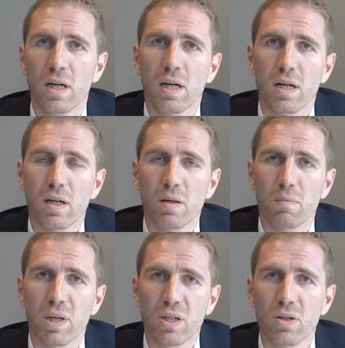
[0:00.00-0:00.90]

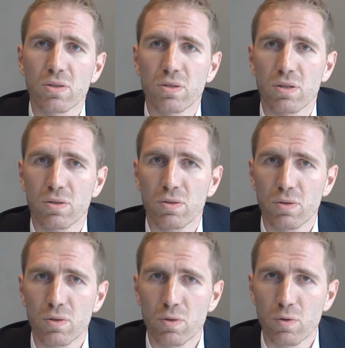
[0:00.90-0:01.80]
but also
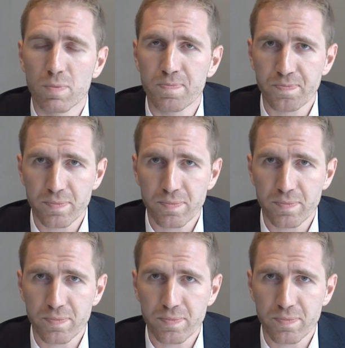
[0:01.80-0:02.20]
to